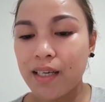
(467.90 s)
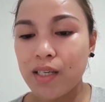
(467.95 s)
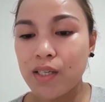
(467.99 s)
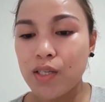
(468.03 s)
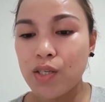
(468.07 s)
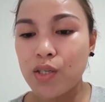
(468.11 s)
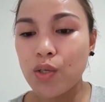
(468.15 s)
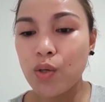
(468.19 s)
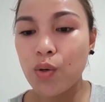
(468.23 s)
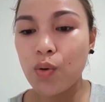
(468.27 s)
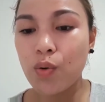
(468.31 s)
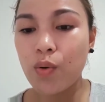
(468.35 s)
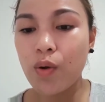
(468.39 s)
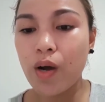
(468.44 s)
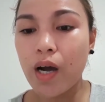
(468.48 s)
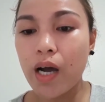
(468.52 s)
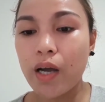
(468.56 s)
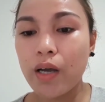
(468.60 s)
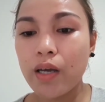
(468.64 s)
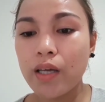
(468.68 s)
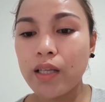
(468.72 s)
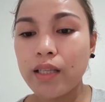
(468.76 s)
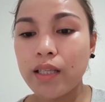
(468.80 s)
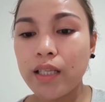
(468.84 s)
So,
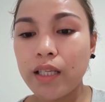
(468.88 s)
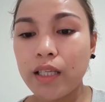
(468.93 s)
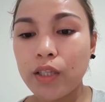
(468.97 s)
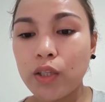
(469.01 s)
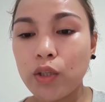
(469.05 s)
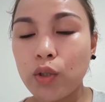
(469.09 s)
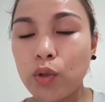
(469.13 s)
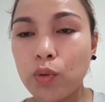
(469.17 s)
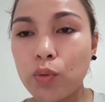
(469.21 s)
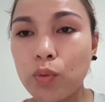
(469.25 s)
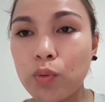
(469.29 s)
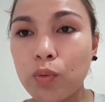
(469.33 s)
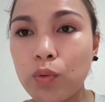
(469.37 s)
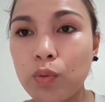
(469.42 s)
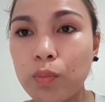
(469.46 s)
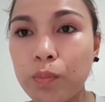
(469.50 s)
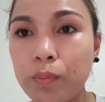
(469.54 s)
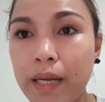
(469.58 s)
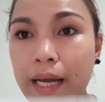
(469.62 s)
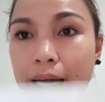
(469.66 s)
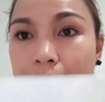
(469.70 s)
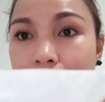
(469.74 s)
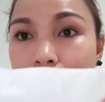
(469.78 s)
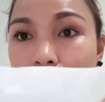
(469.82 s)
I need to
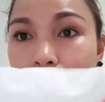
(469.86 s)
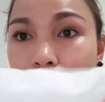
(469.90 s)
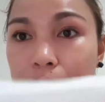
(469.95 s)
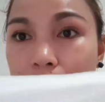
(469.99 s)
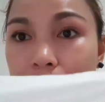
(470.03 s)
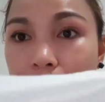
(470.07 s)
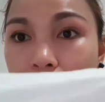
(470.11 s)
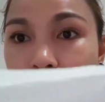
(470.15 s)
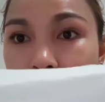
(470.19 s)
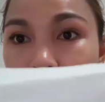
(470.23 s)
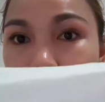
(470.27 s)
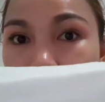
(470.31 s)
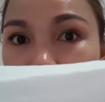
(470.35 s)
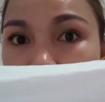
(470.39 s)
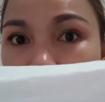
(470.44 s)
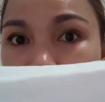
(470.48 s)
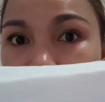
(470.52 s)
blot that my